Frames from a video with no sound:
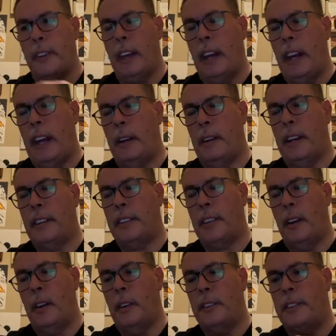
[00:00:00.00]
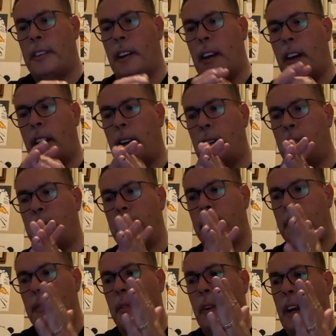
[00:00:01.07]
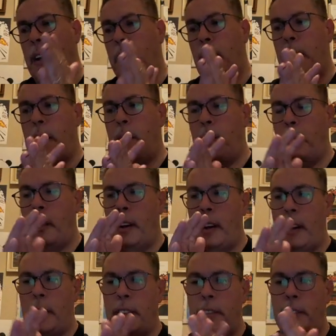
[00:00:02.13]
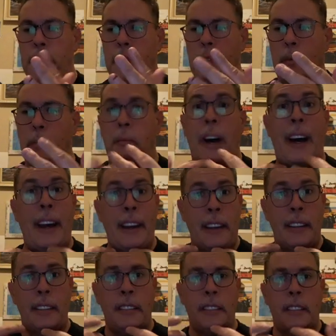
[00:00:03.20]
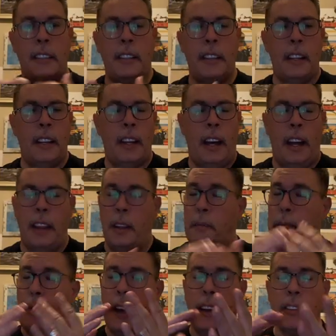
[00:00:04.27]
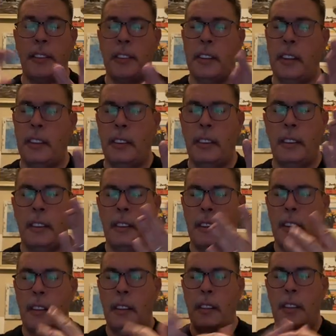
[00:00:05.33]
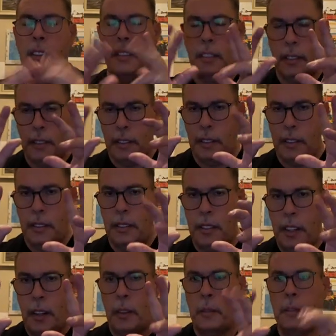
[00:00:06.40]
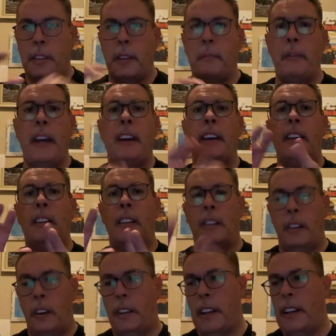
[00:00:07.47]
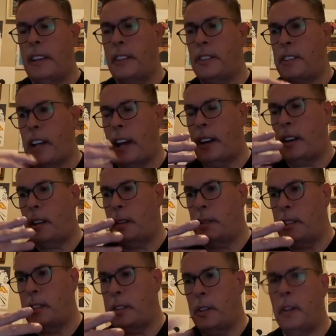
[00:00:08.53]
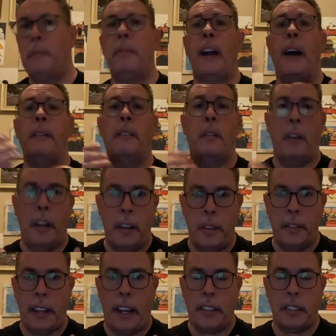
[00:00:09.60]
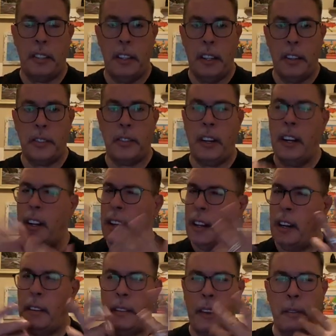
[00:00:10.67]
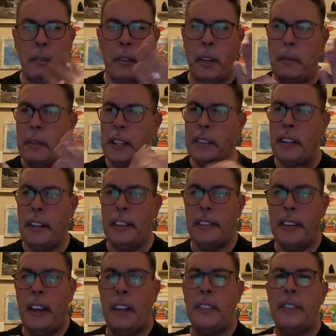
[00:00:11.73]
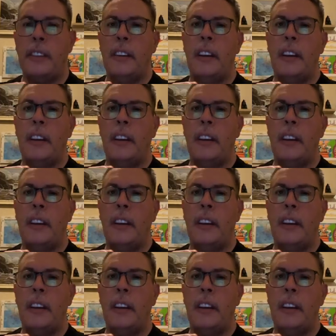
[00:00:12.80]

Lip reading: Anyway, so it's what I created was the best, to make it look like Jack Kirby drew it, but I'm the one who's actually illustrating. I don't know if that really makes any sense.